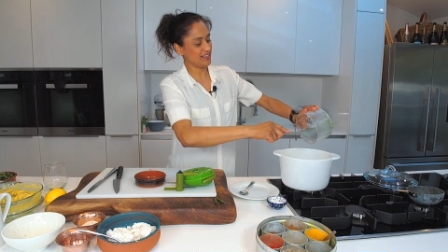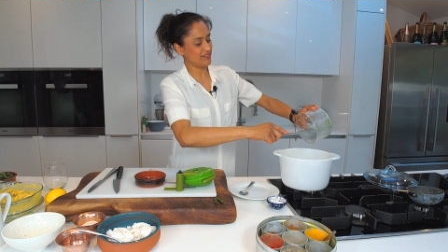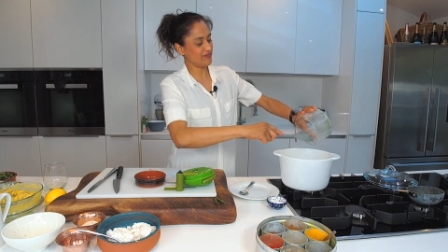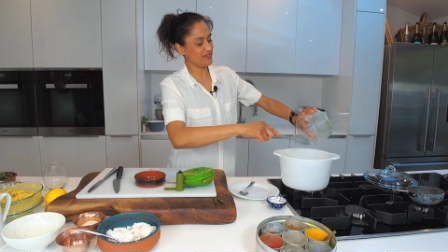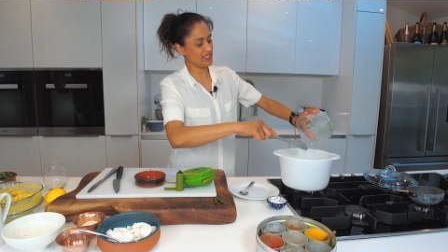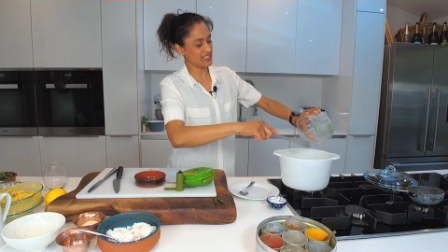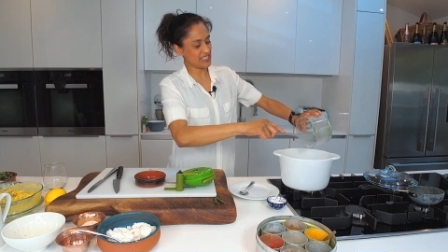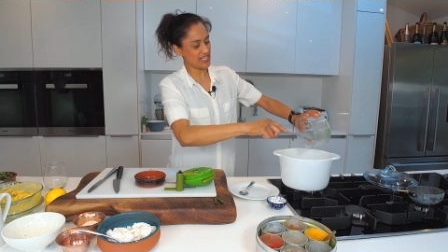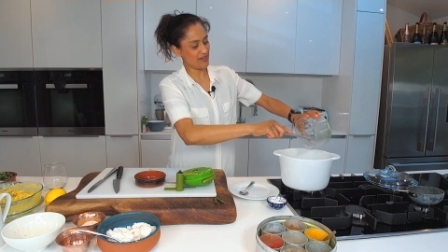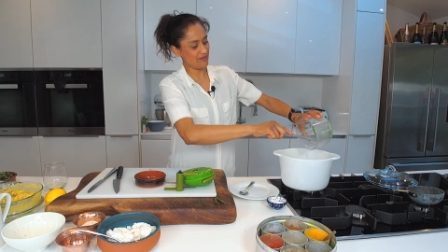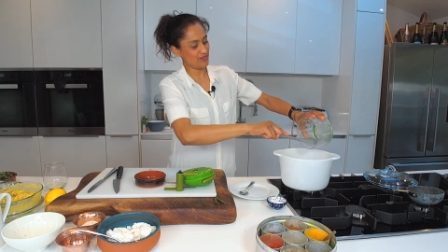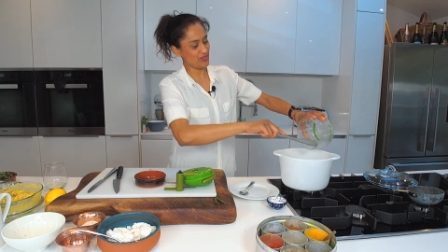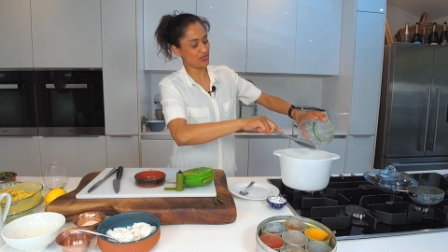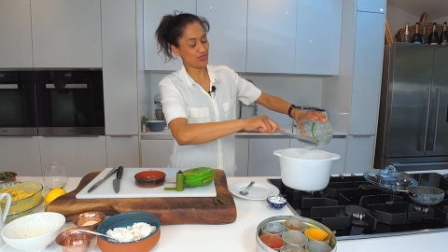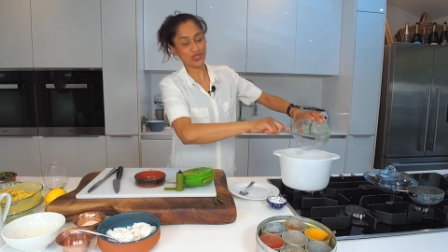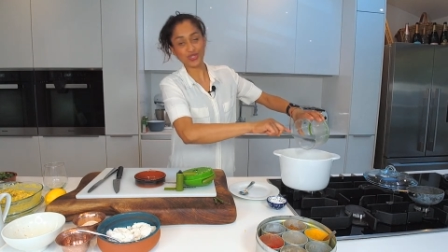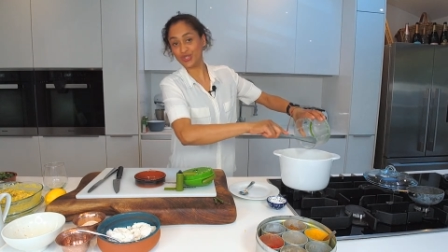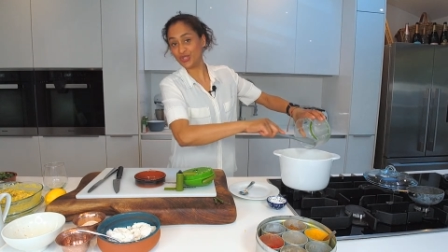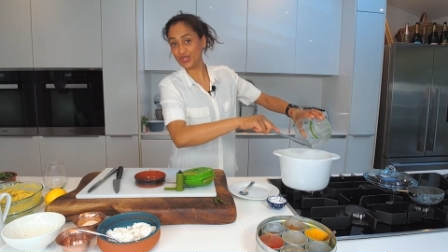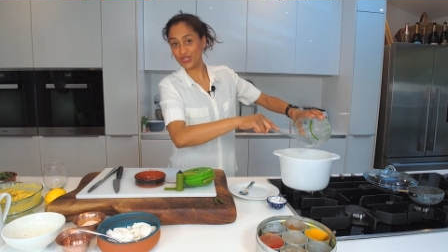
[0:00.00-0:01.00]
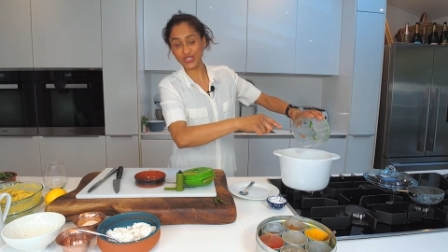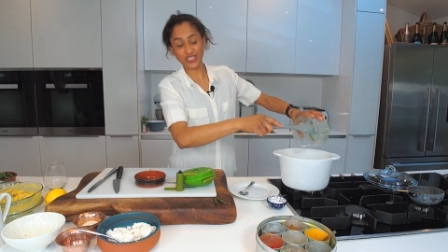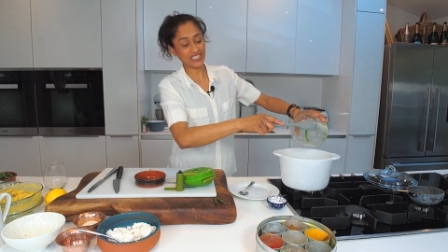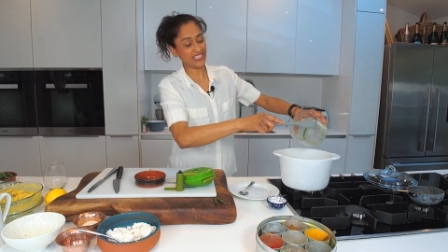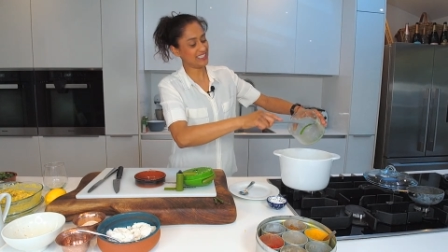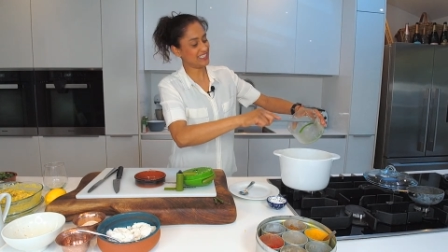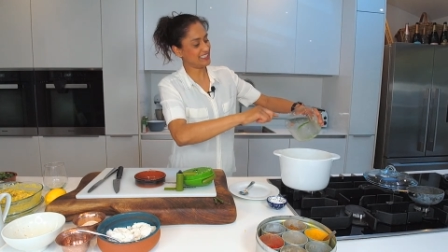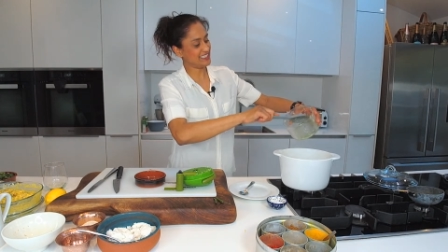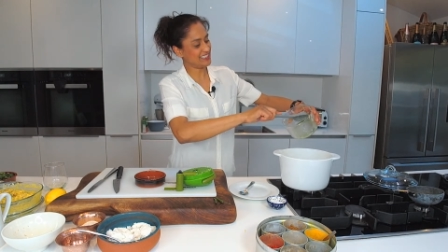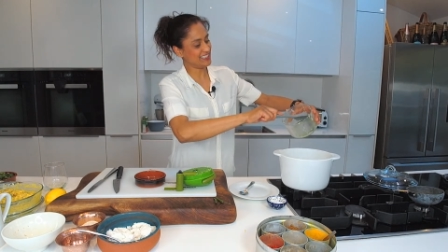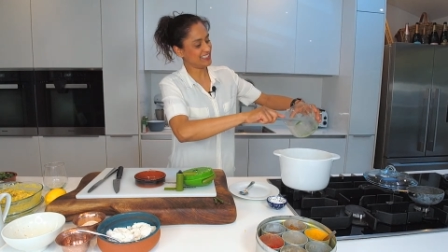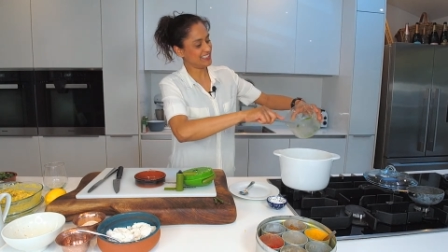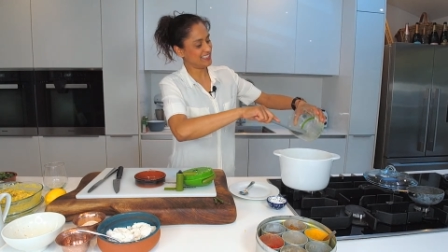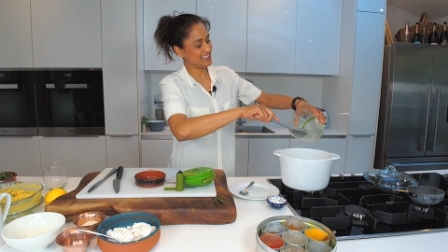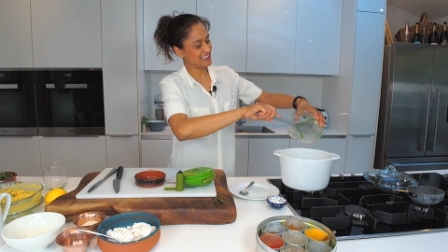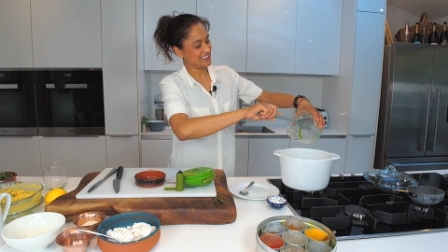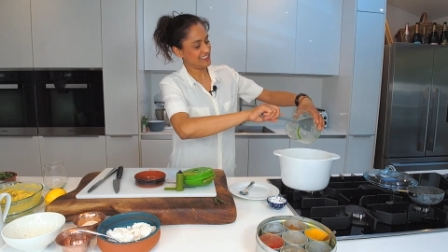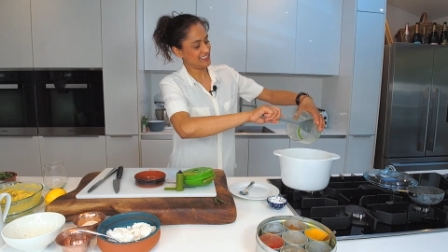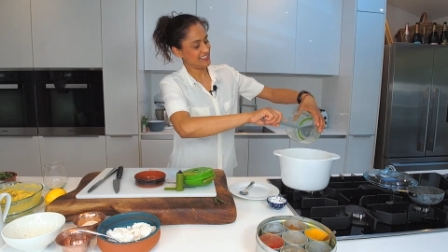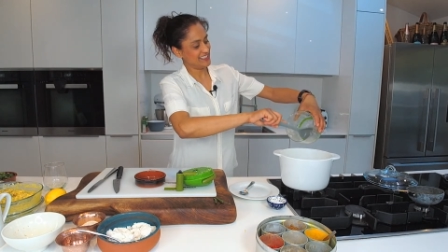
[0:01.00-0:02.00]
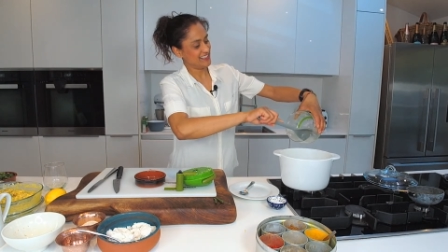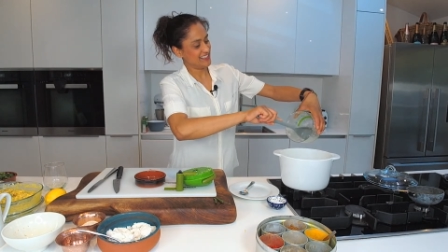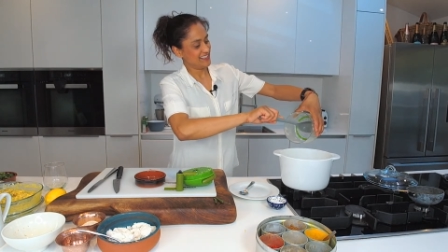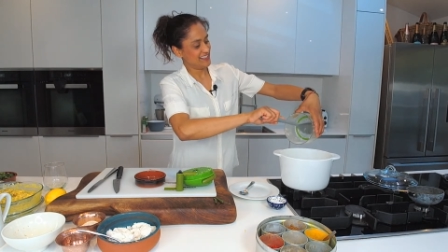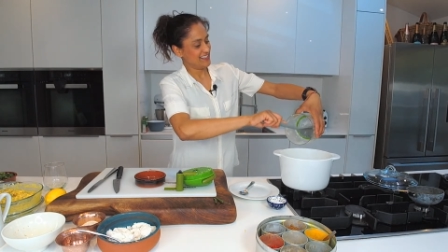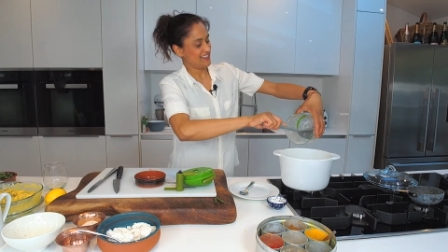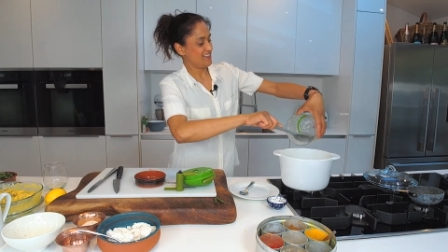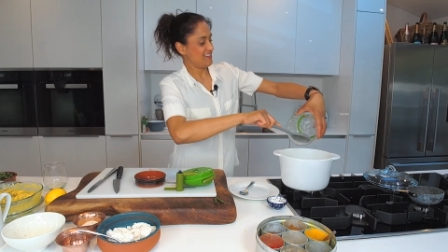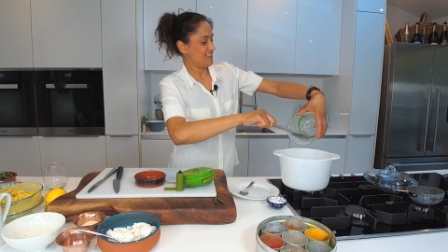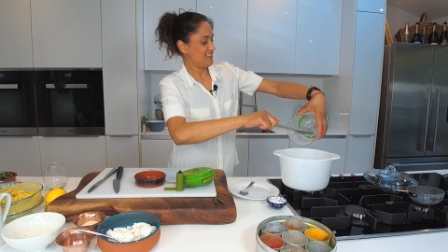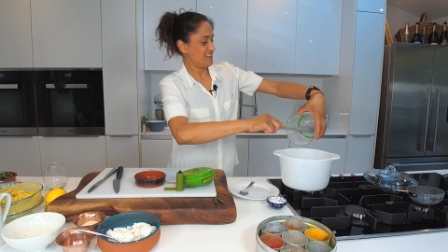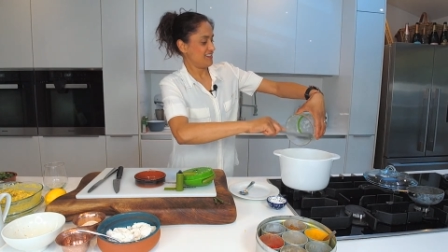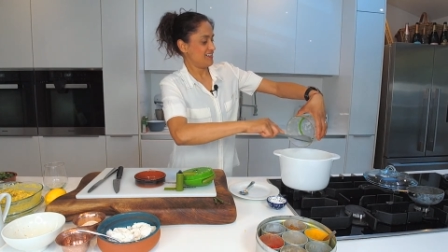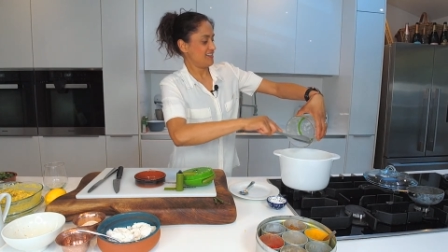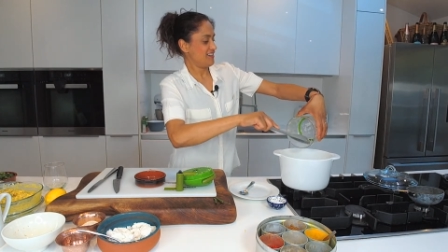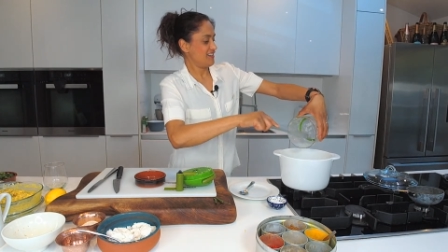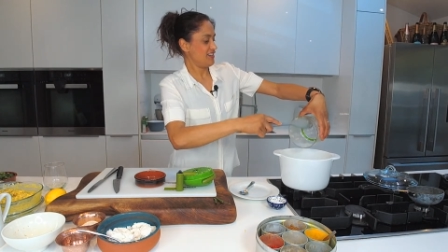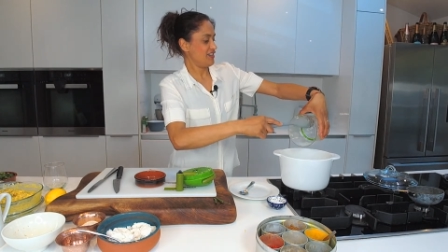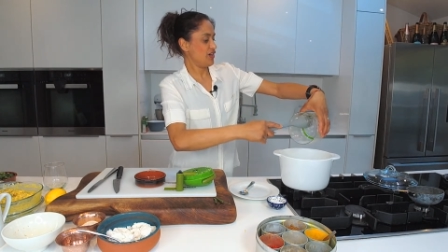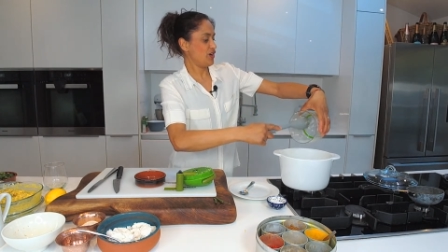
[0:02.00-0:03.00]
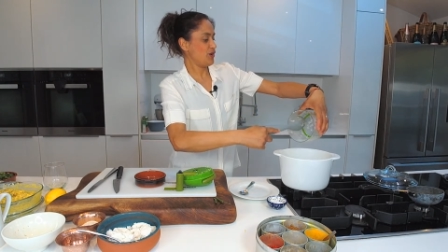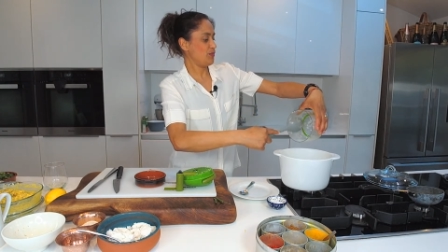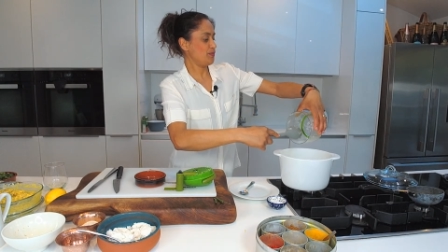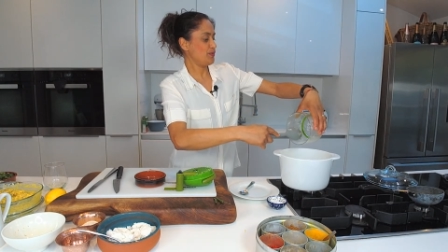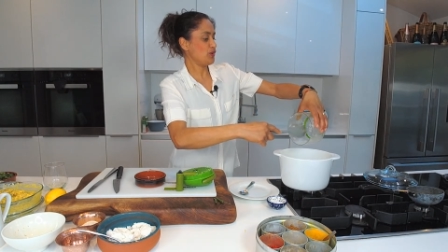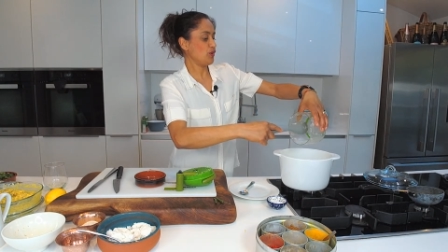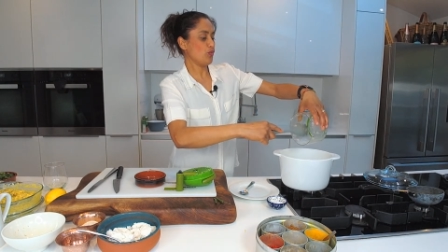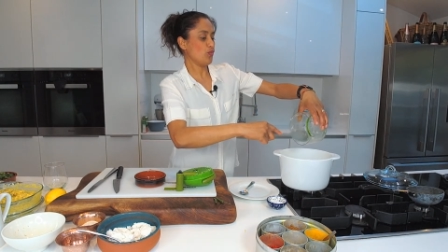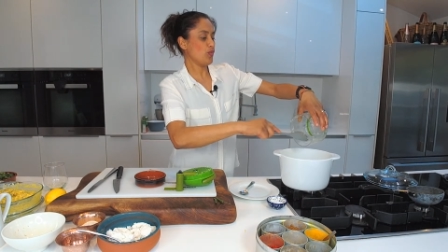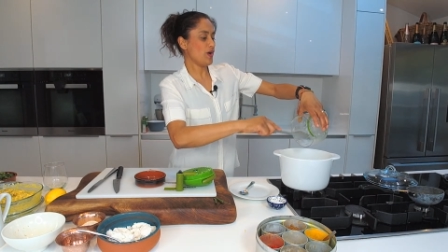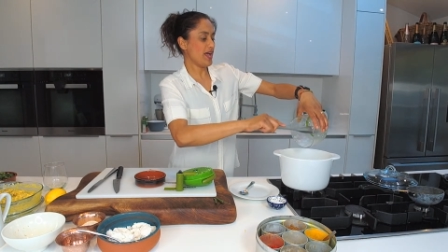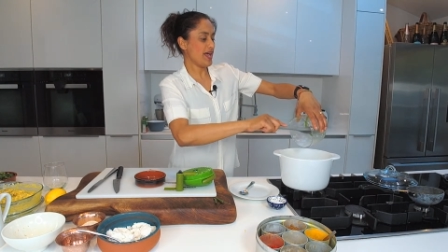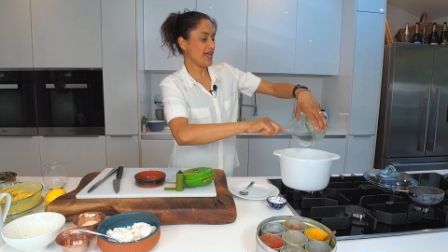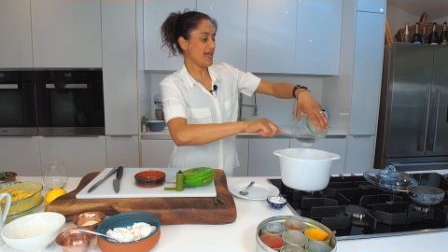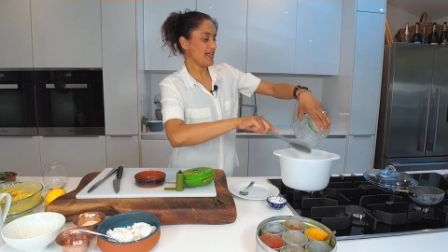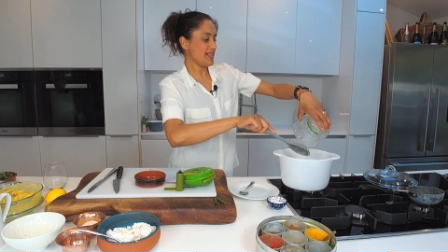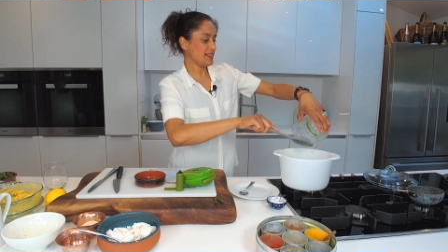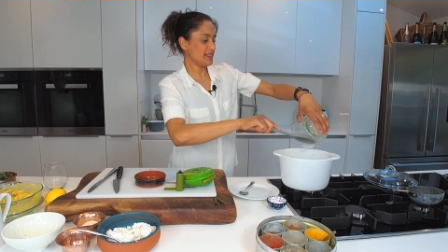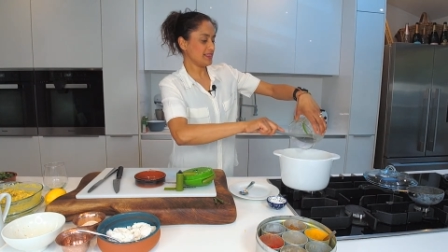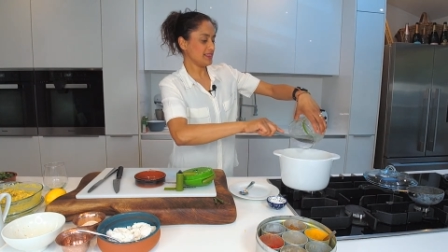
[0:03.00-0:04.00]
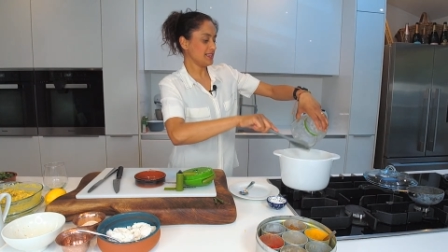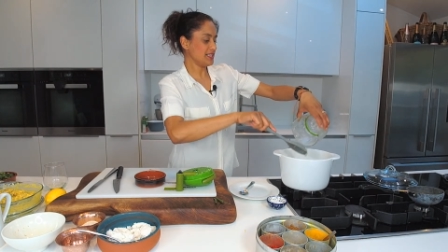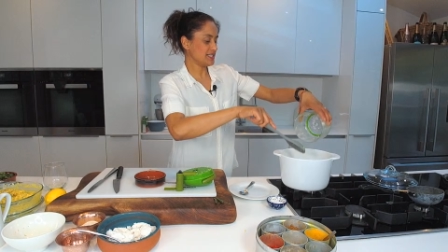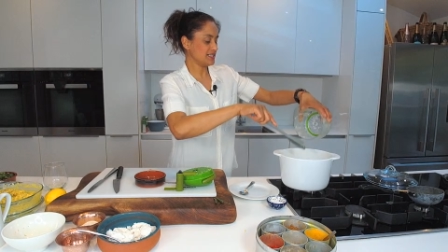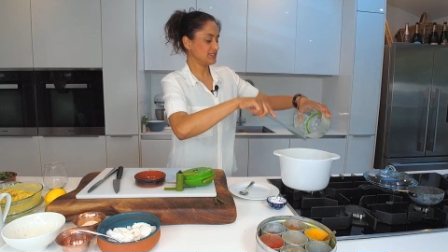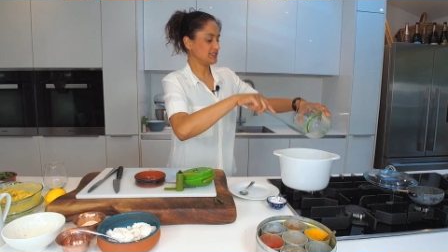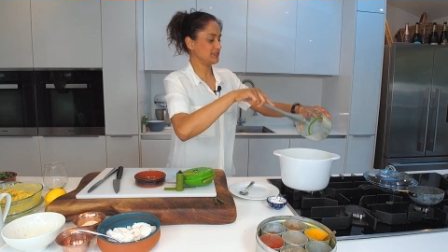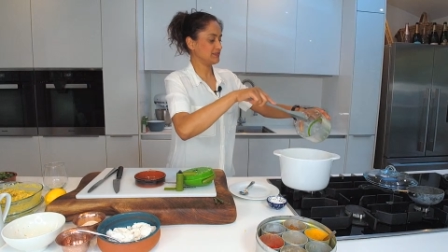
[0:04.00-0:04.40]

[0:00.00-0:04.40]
Lovely to have you join. I hope you're well.